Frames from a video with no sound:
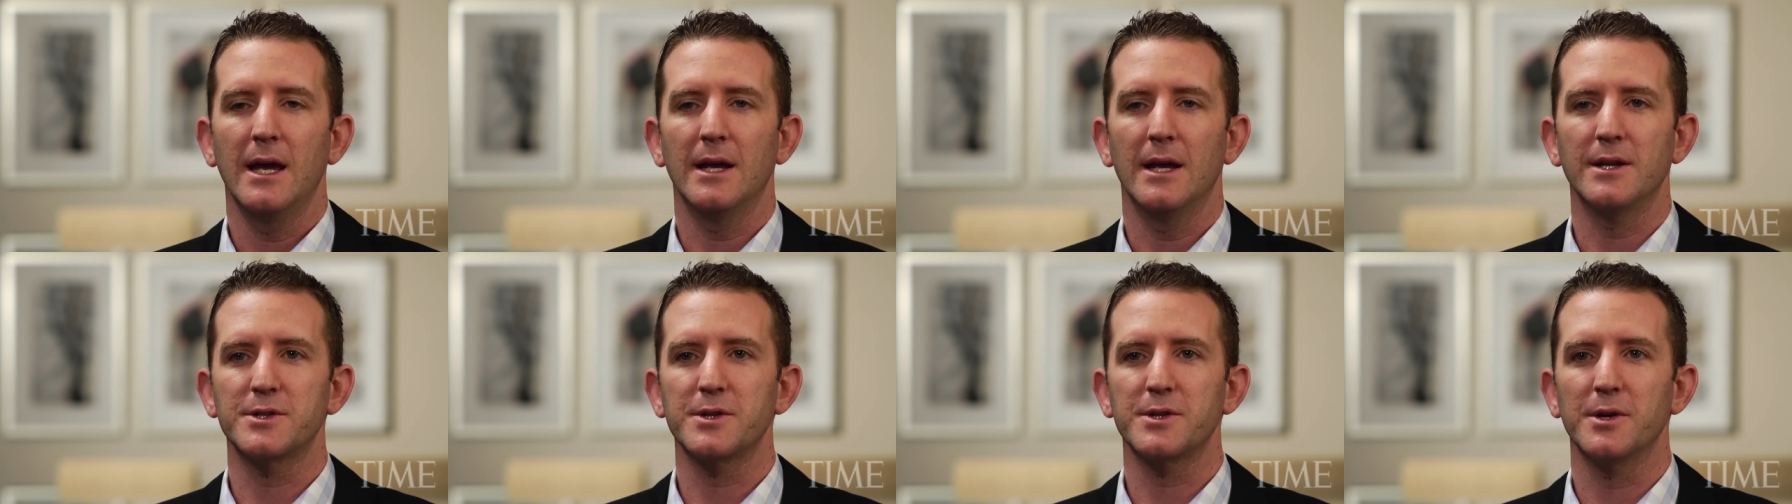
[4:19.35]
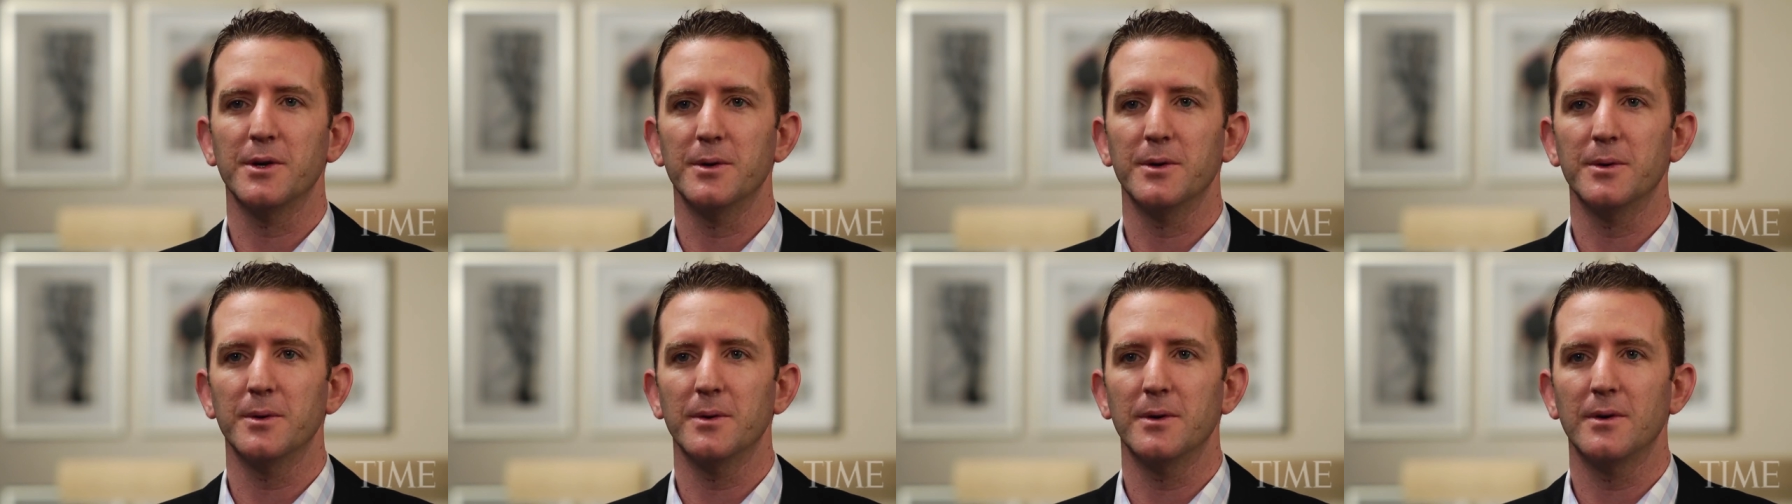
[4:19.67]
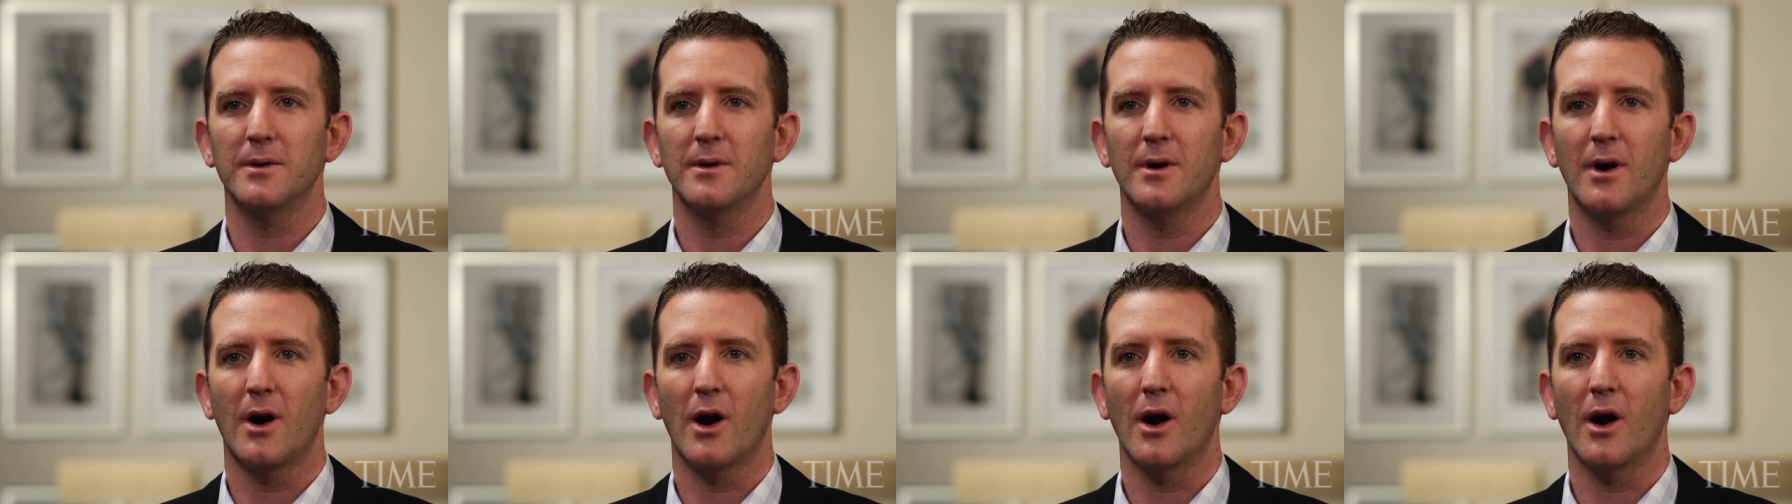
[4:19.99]
And so
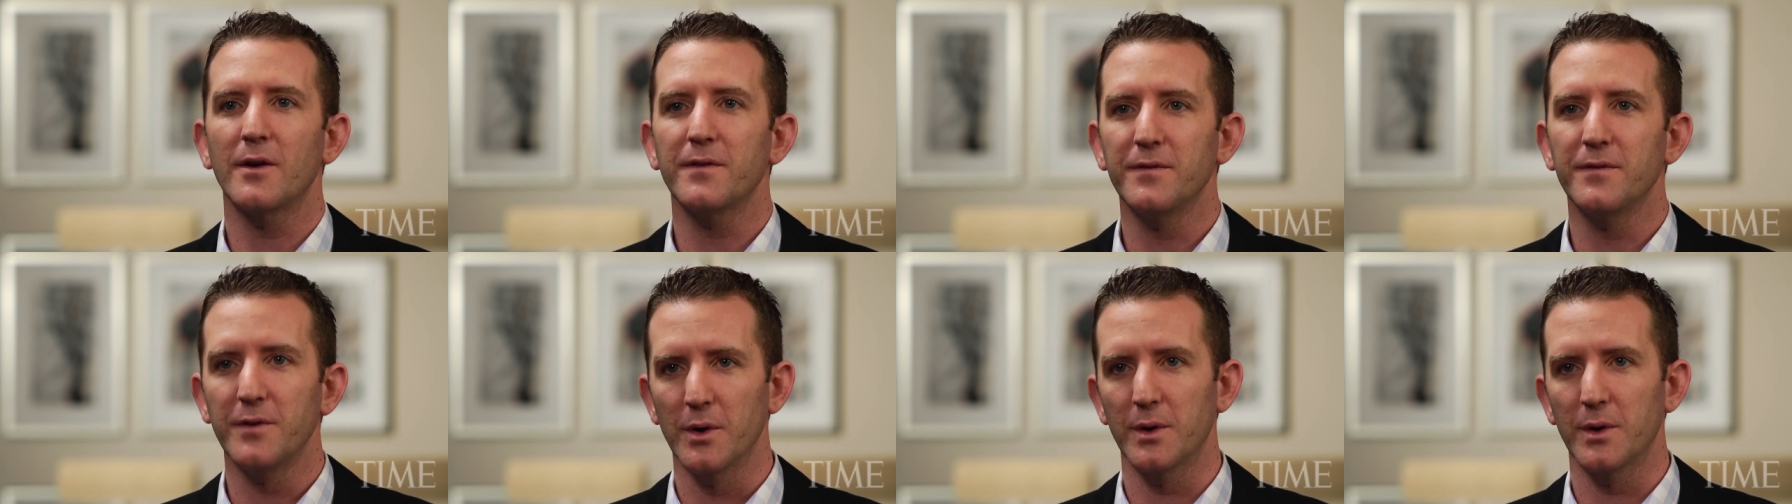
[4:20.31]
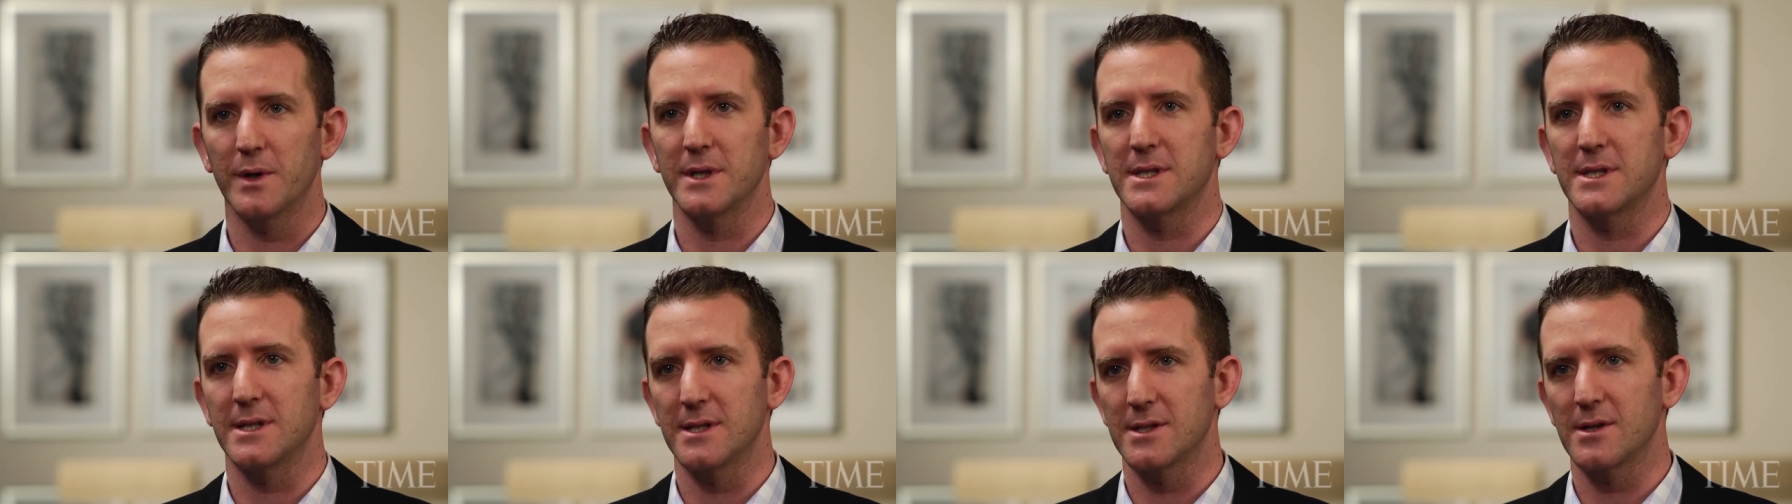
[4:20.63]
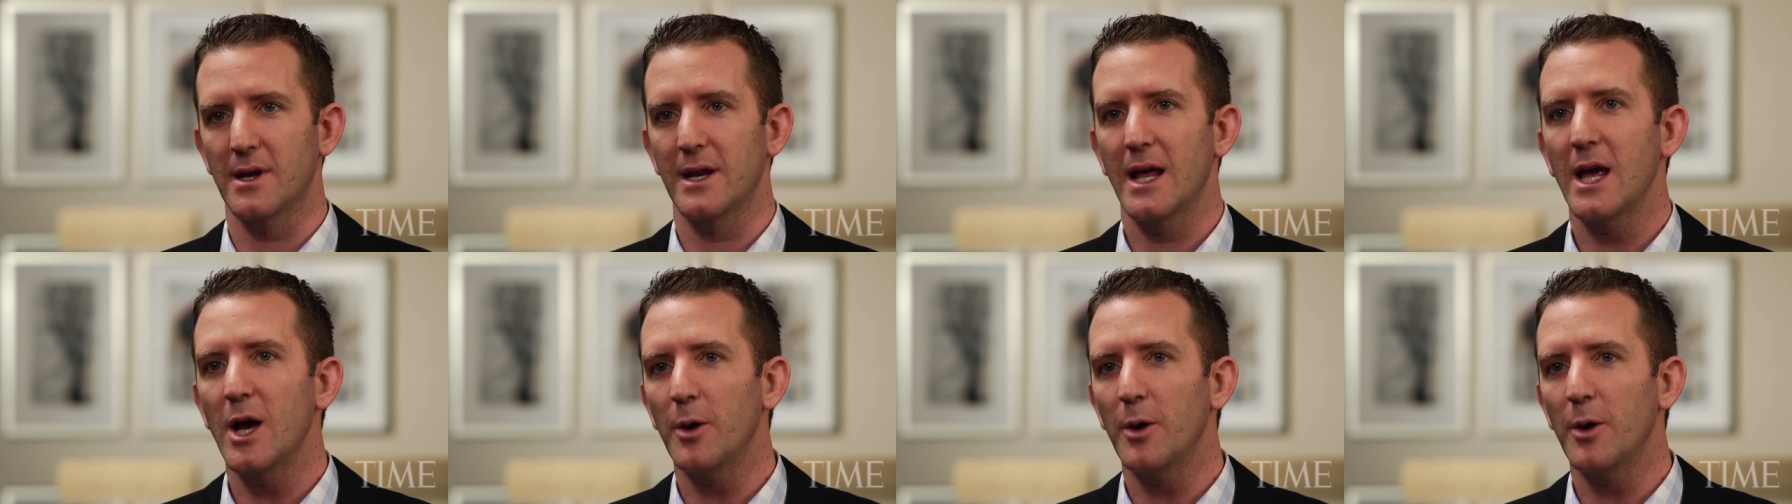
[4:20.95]
our focus is on